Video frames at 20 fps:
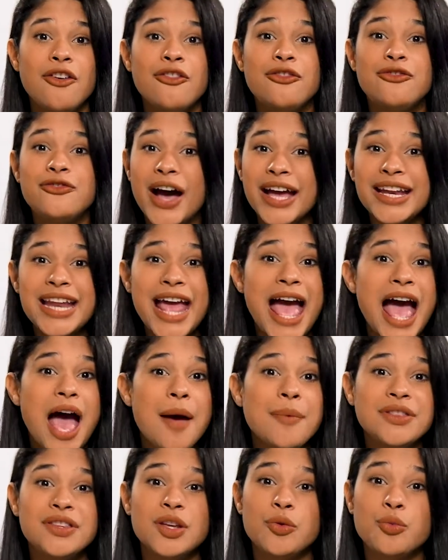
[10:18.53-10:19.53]
find a
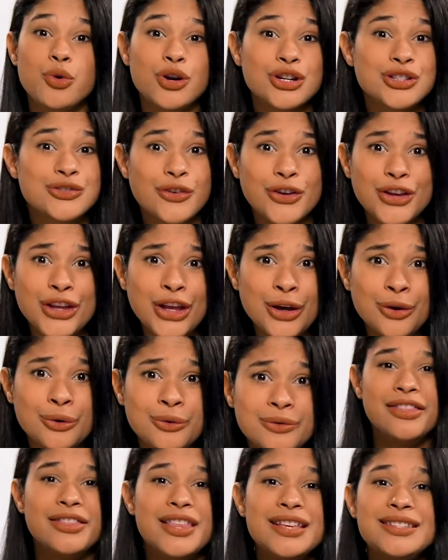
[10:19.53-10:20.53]
habit that works for
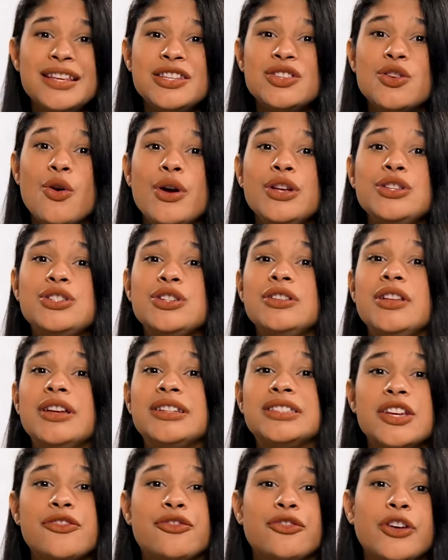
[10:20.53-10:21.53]
you. This is going to
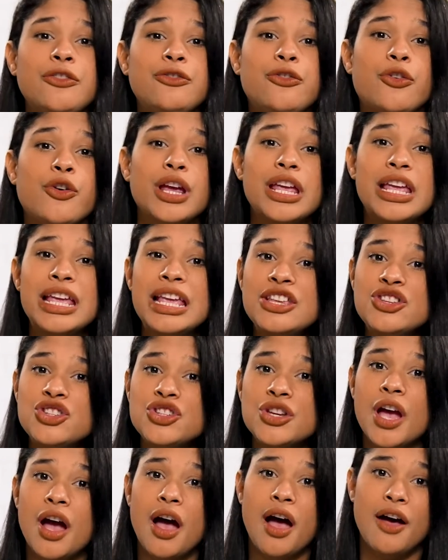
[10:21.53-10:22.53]
look different for
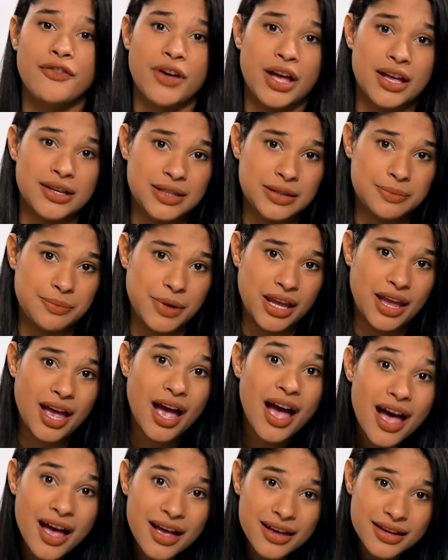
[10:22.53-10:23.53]
each of us
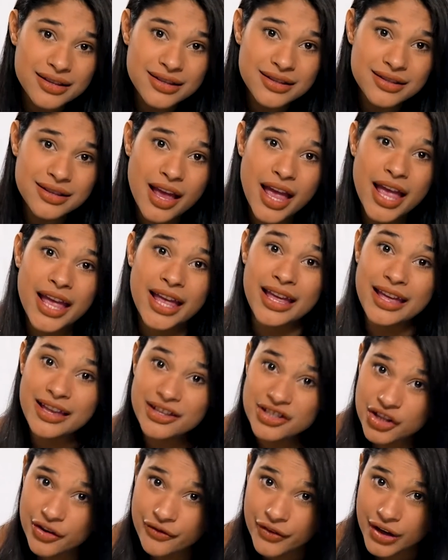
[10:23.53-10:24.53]
because
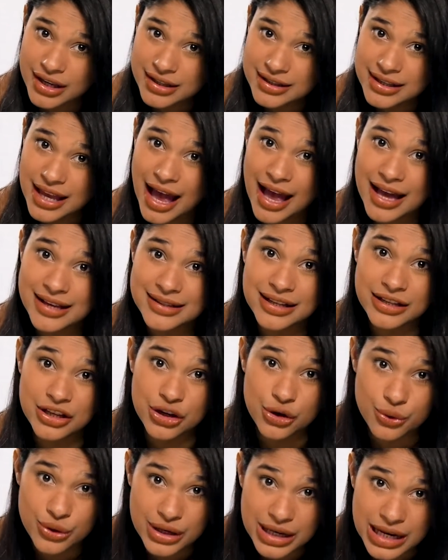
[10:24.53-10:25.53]
each of us has a
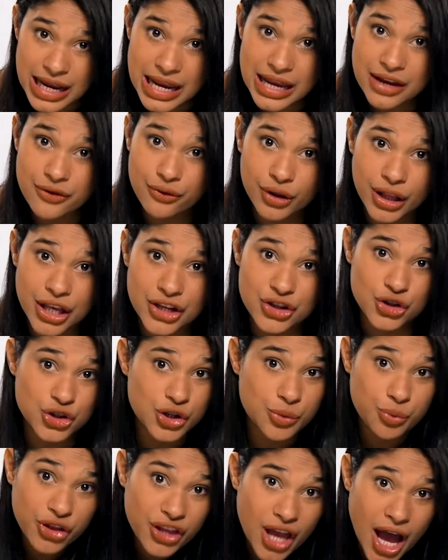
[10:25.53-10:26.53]
unique
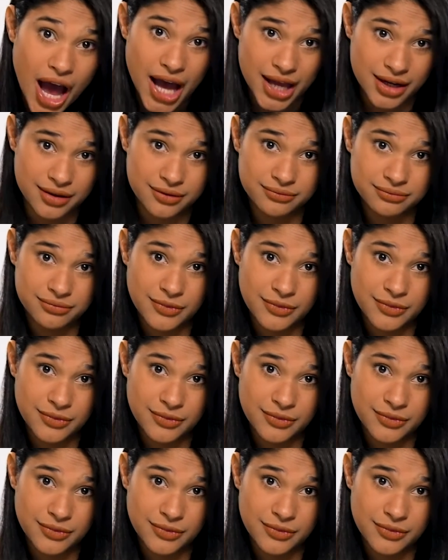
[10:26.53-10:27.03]
relationship with God.